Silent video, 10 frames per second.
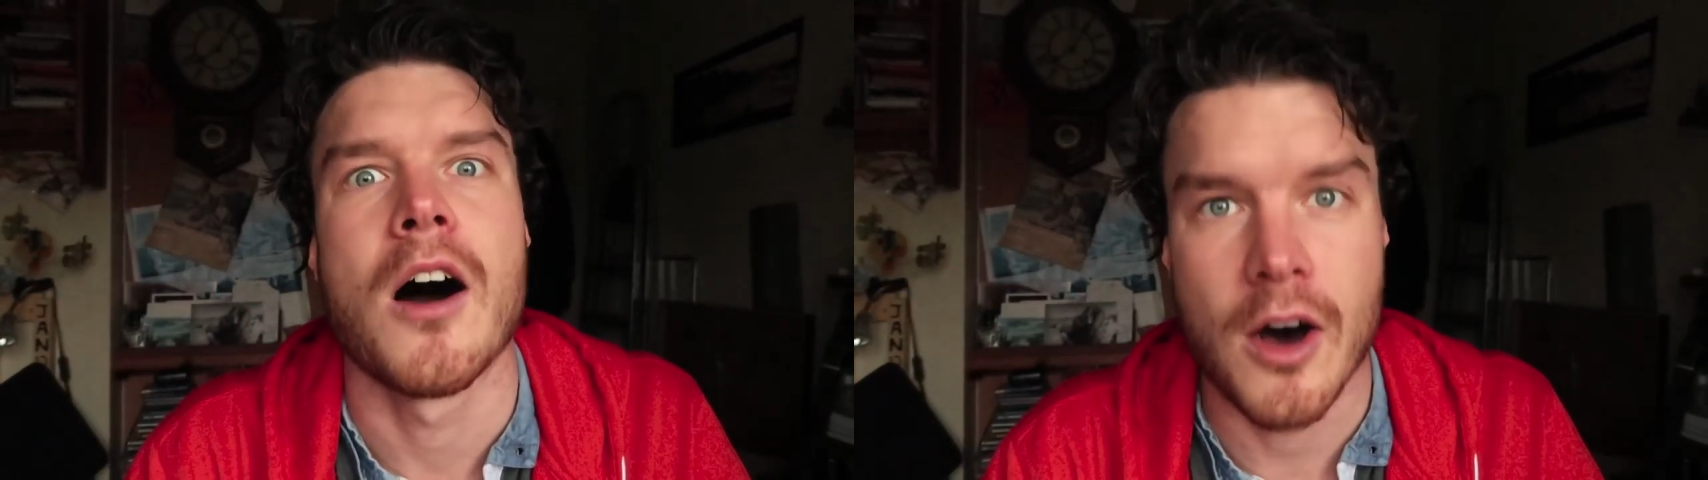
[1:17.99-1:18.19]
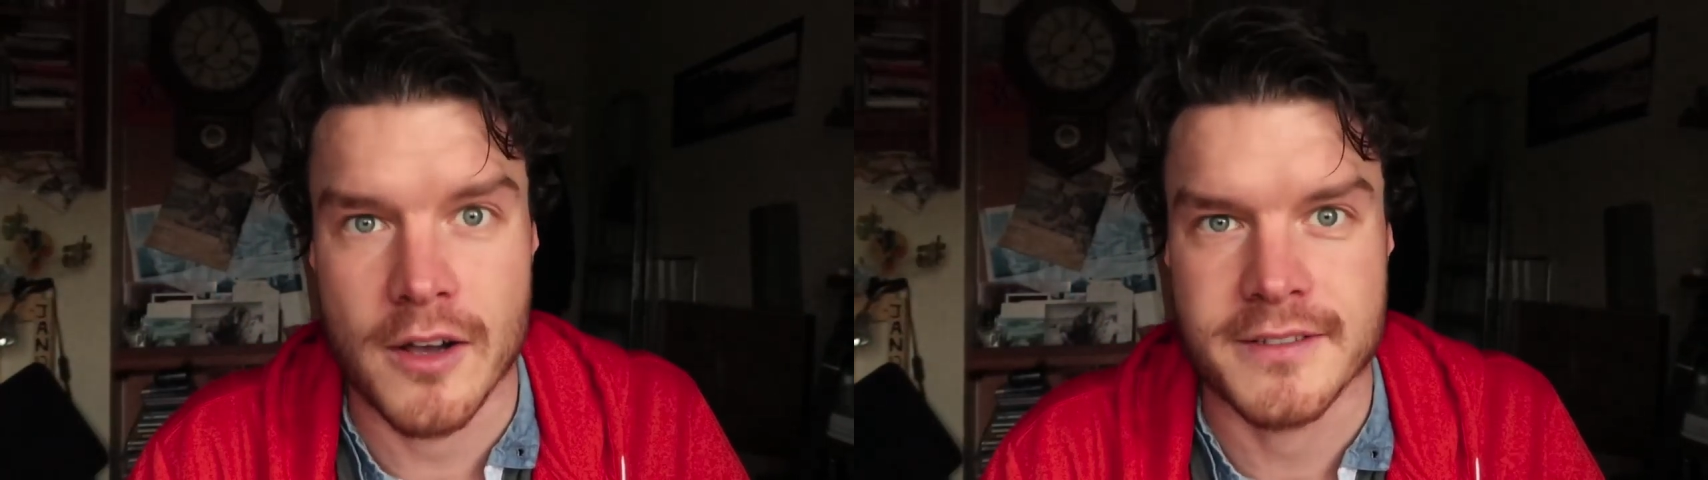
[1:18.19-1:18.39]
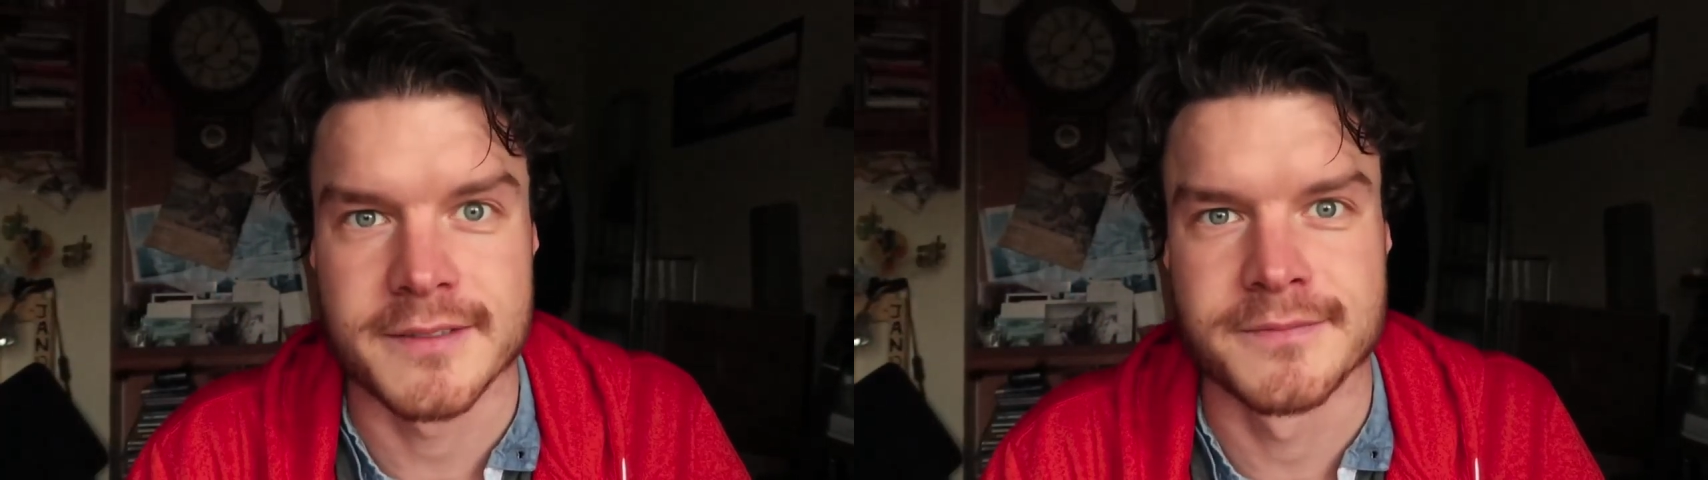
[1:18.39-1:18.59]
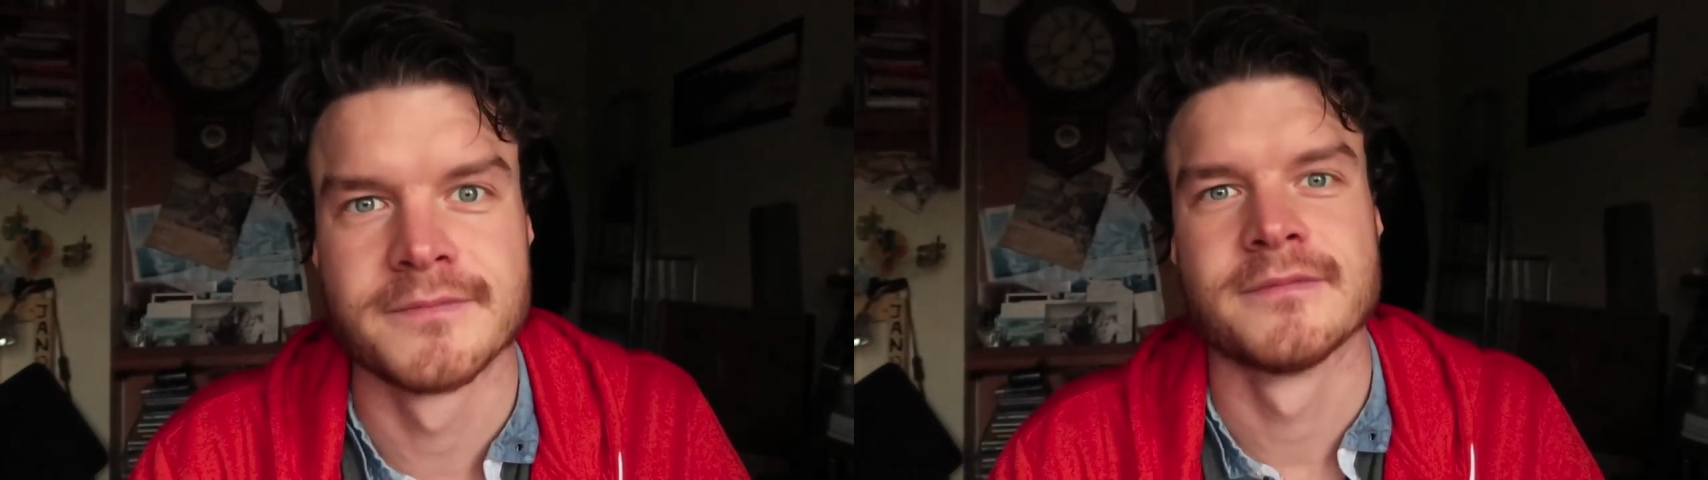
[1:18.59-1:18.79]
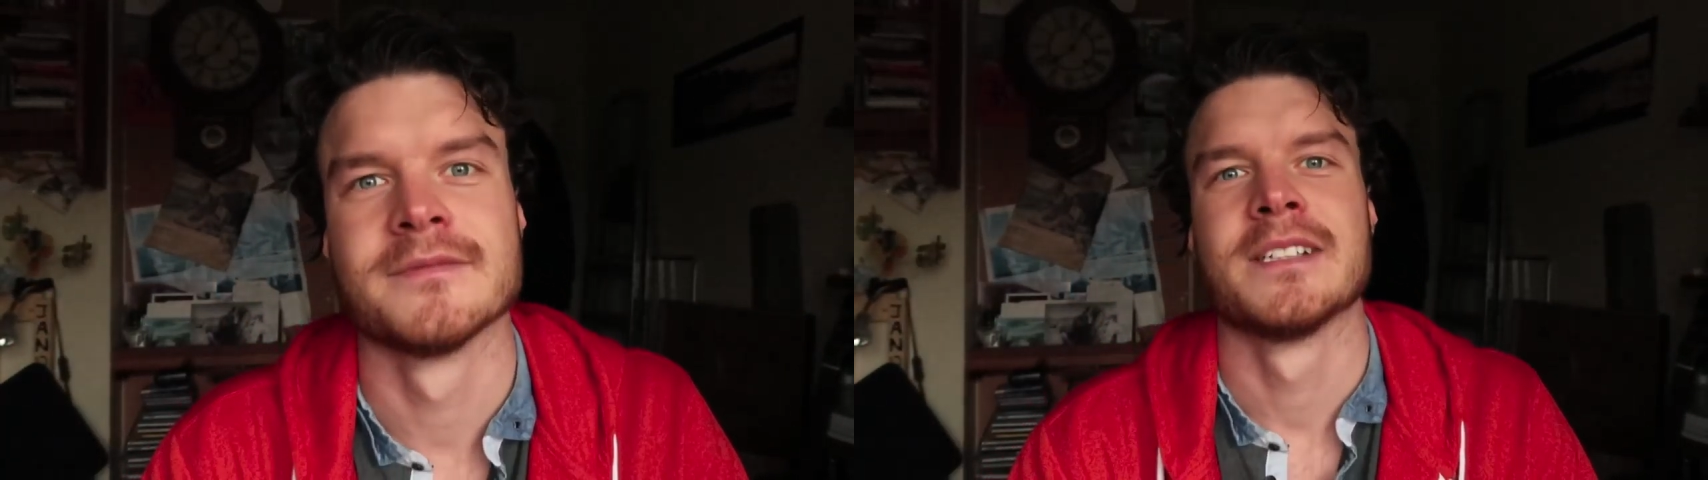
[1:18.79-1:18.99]
Awesome.
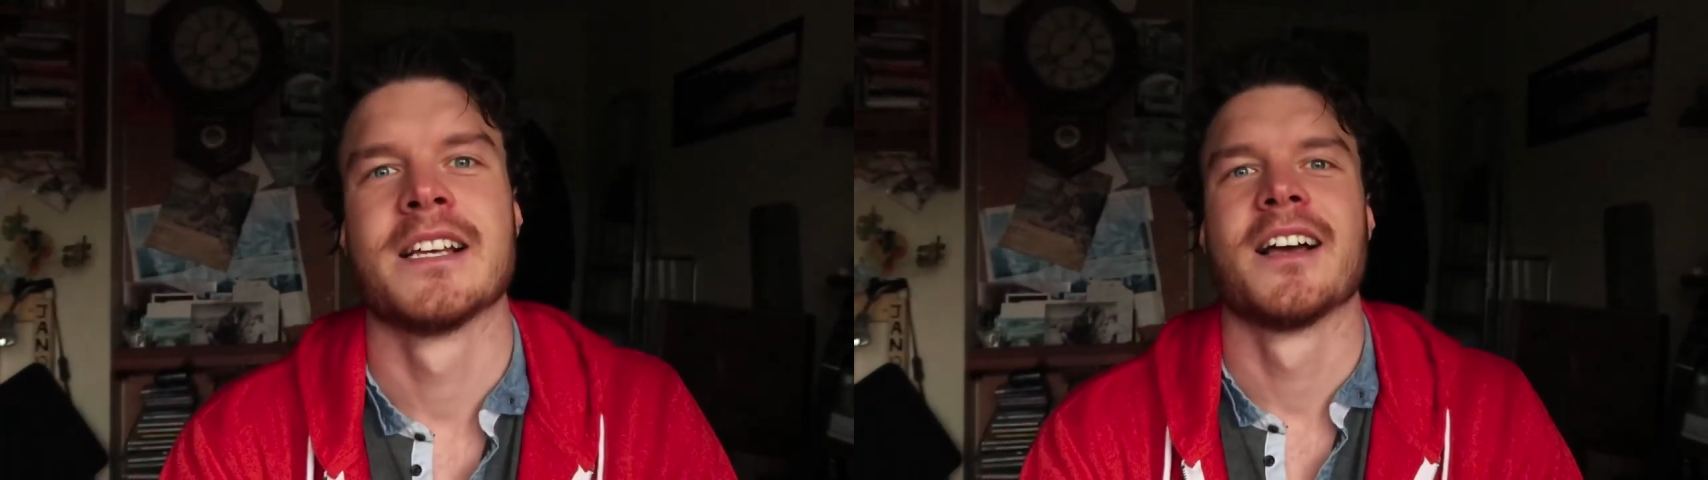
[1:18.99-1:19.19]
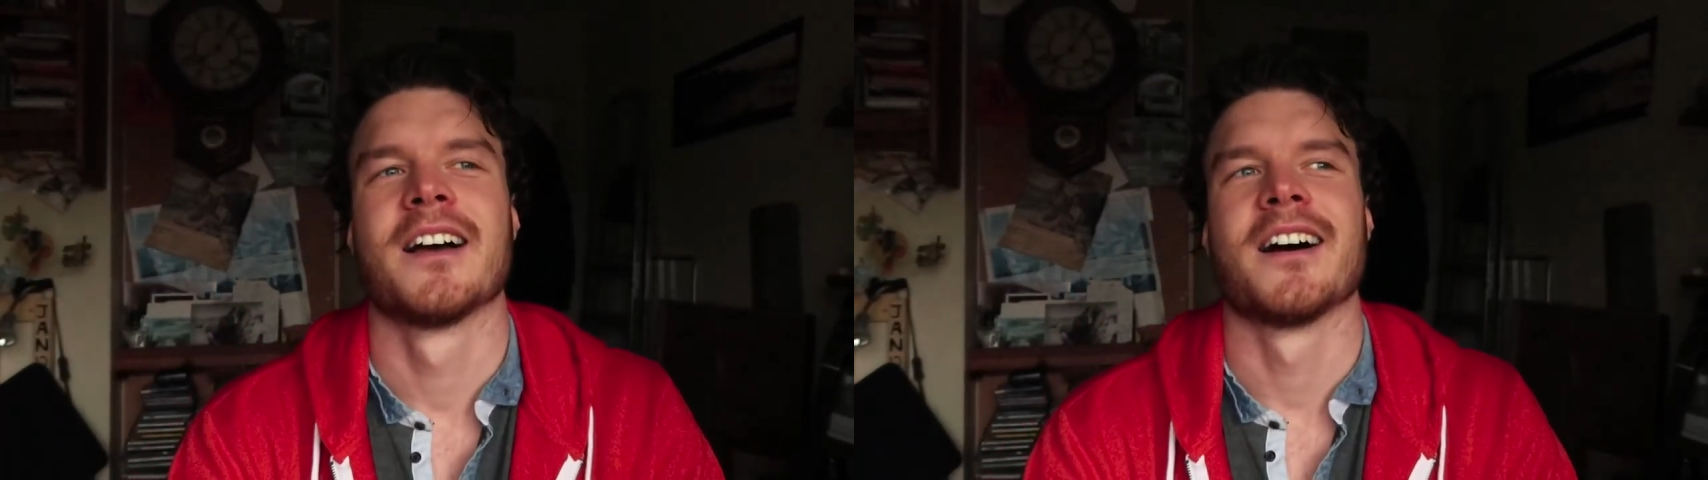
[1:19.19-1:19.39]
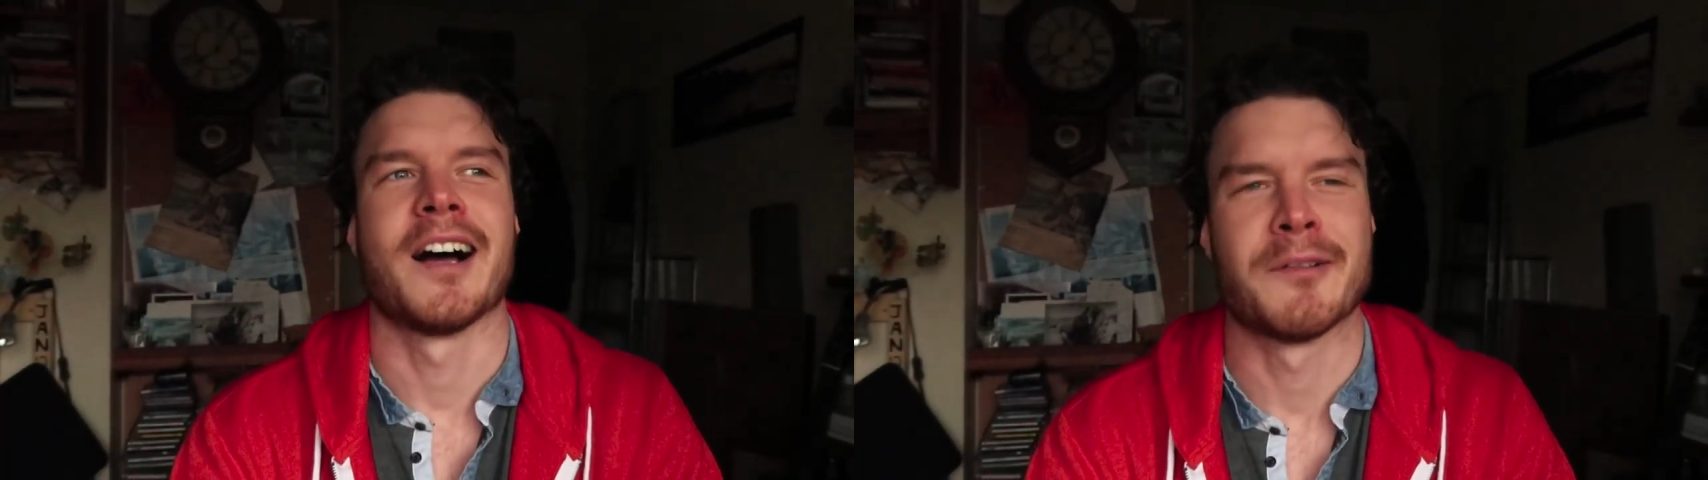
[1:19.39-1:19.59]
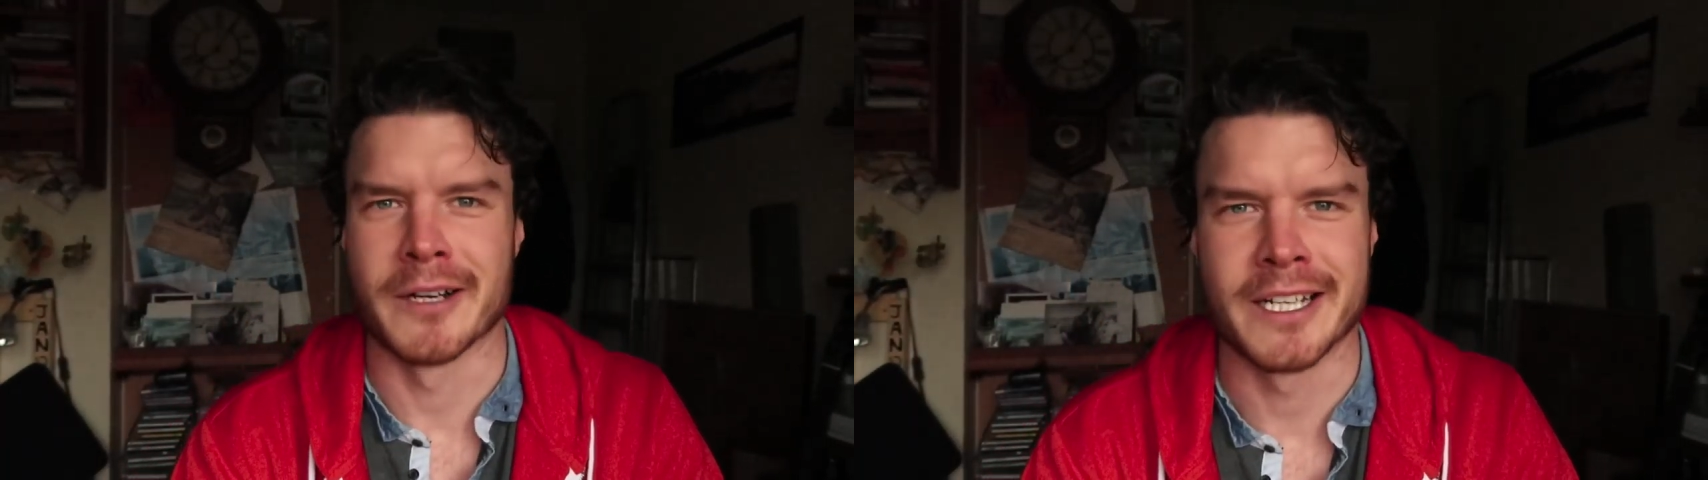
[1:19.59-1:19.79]
I'm